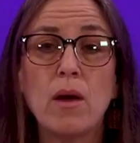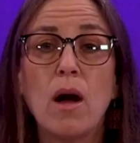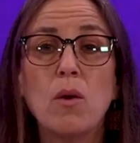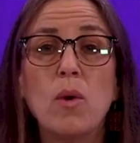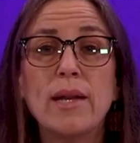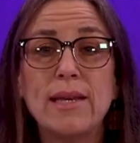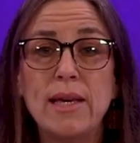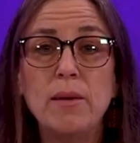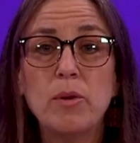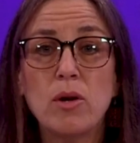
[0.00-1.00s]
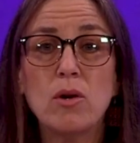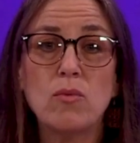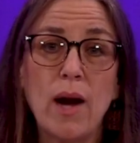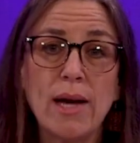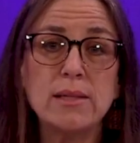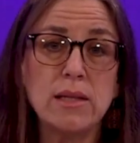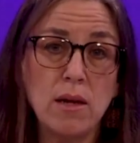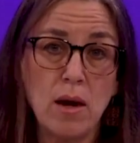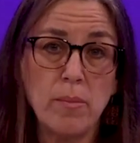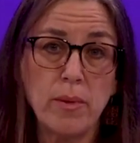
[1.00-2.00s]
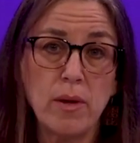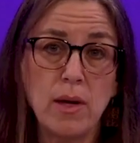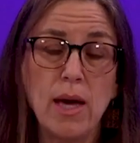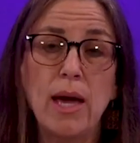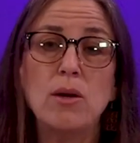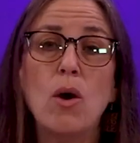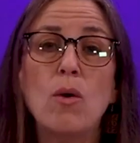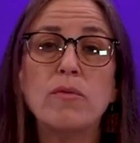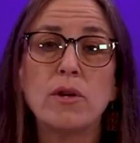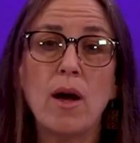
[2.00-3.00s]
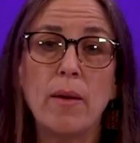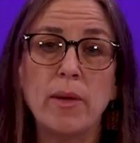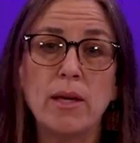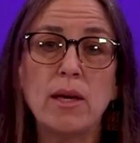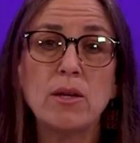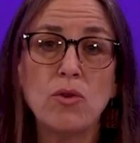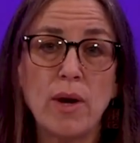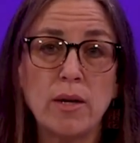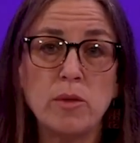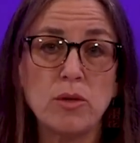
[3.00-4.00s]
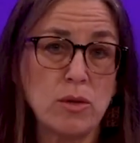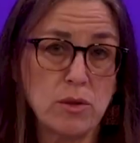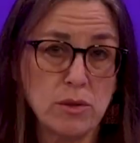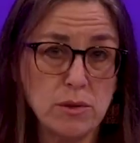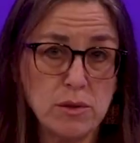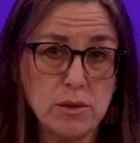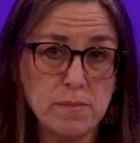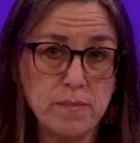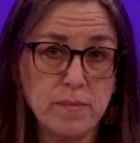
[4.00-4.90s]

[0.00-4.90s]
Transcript: are what keep her rising up and overcoming incredible hurdles.